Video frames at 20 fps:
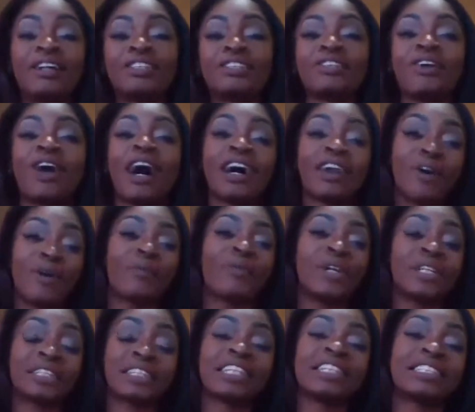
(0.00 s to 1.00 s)
so I don't
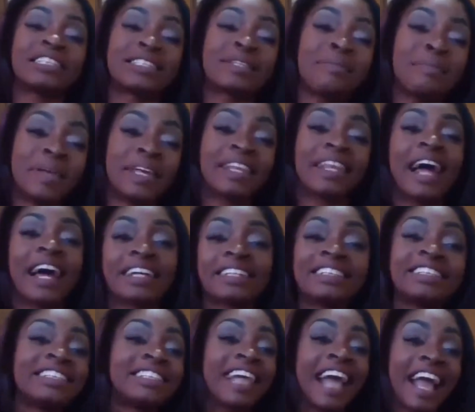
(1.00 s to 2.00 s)
want this to be like
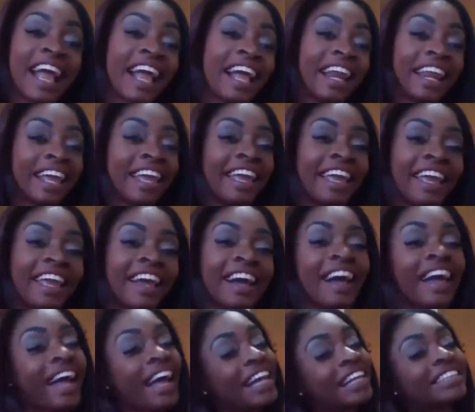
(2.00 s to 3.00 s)
shady.
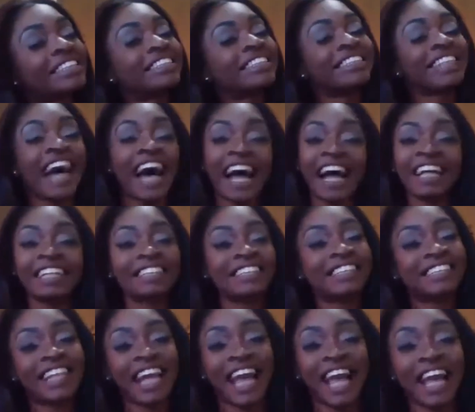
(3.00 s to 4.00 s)
It's not
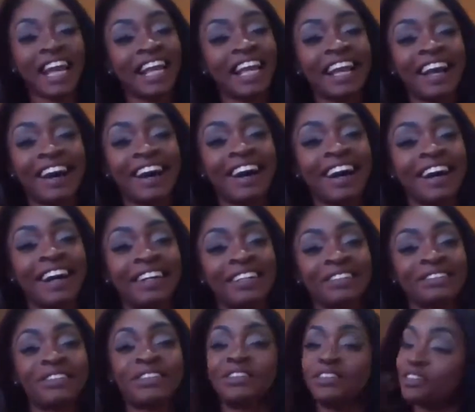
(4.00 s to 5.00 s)
shady,
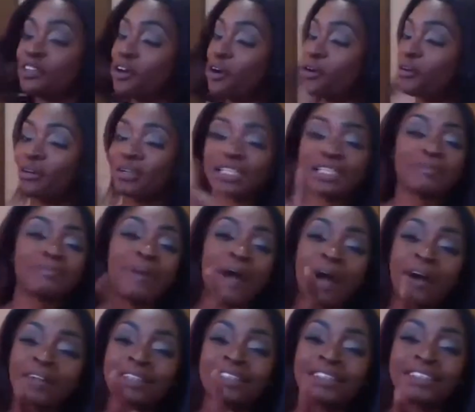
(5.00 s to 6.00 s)
hun. No, Chris
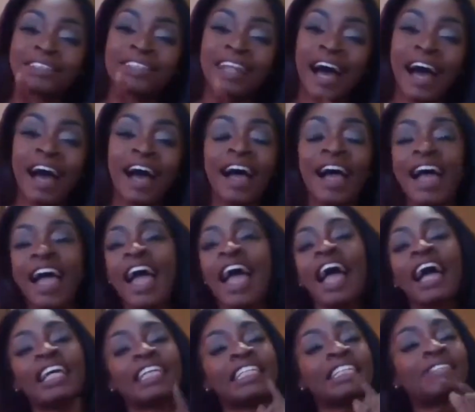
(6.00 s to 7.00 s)
Brown, it's not.
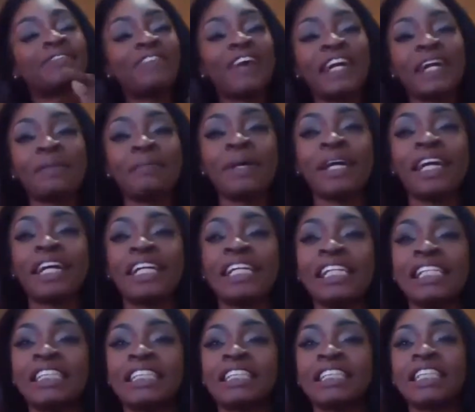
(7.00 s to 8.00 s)
And it's funny
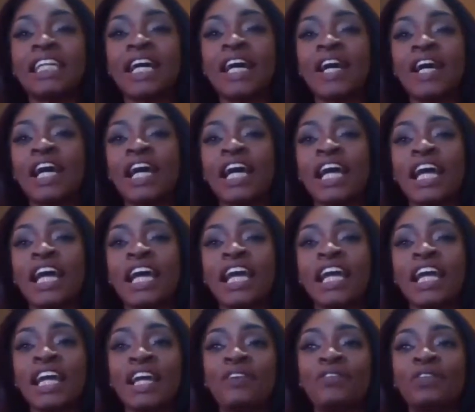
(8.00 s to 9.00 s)
because
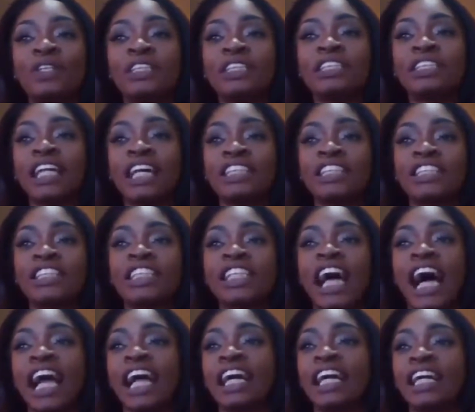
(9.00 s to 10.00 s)
he was such
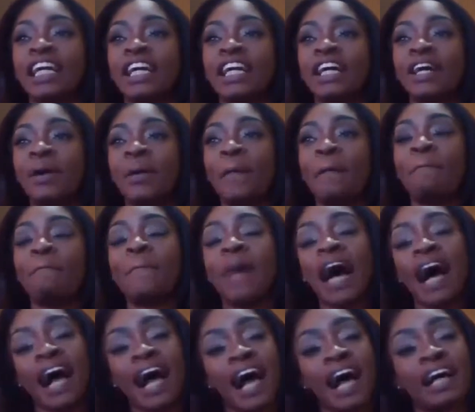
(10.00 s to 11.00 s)
like
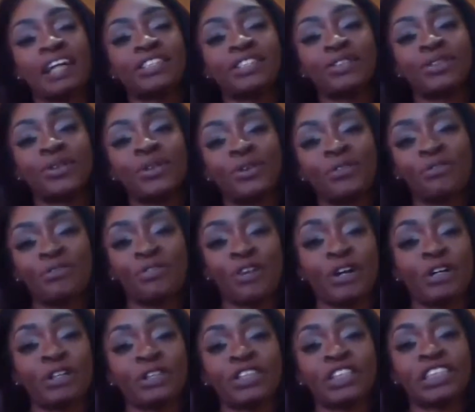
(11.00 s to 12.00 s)
my high school
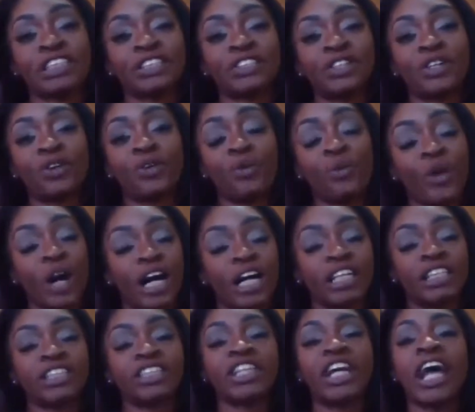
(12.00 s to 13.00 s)
first
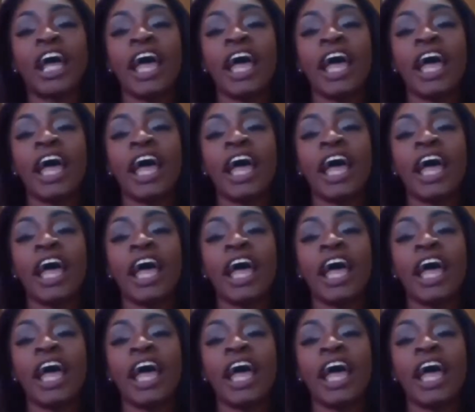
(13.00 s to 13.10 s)
crush